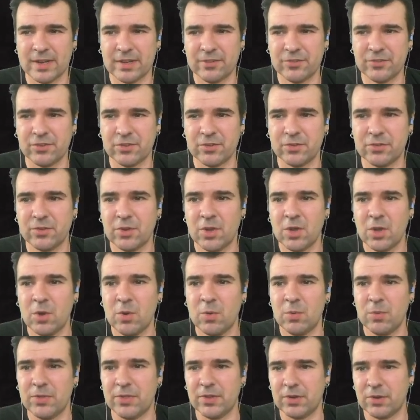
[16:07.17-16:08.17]
issues
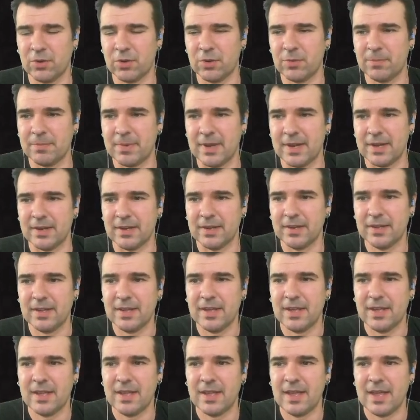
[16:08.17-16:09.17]
with the current beta
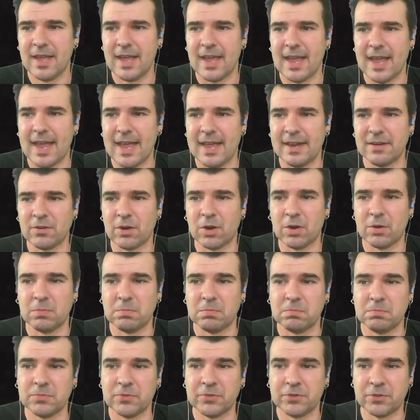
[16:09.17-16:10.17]
and
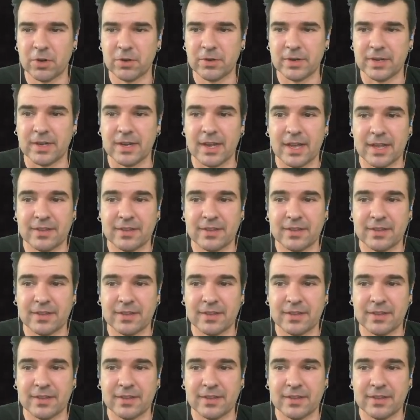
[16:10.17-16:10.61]
are starting